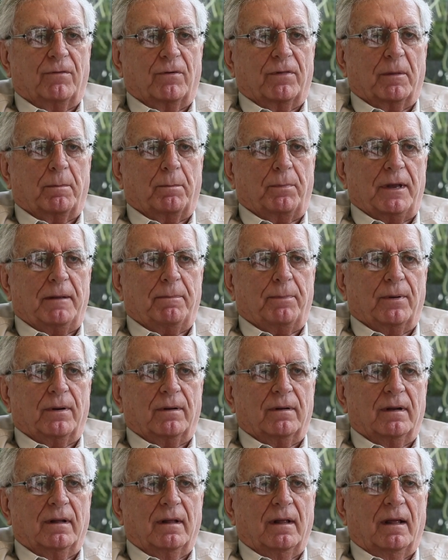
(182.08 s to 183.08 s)
for the
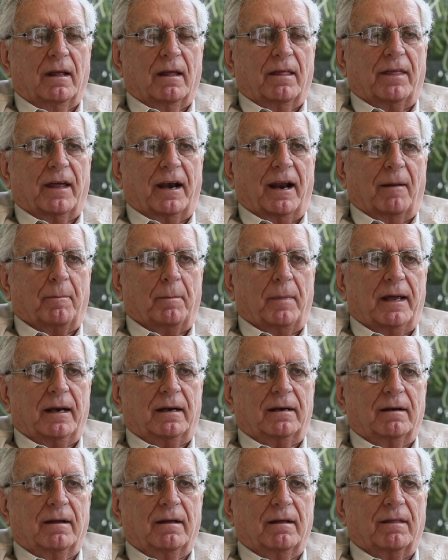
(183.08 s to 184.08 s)
people that I
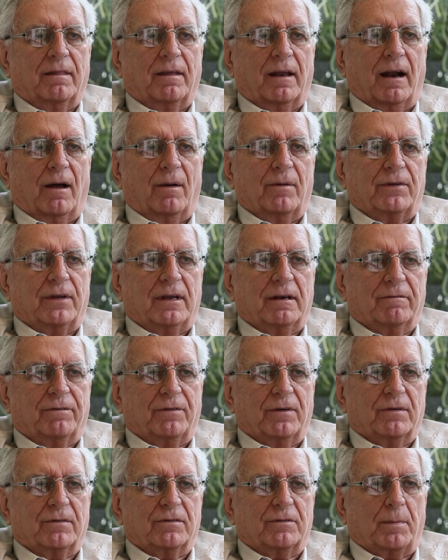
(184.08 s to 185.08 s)
met, that I was
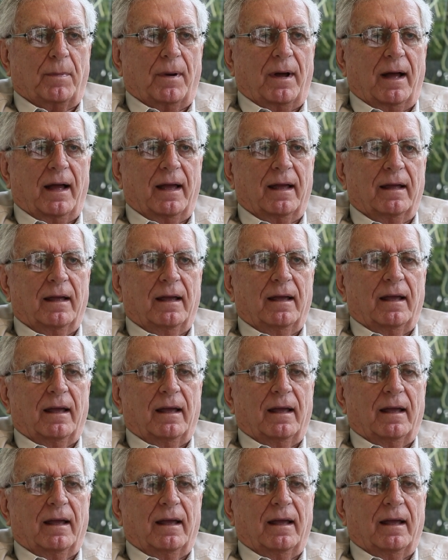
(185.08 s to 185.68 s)
influenced by,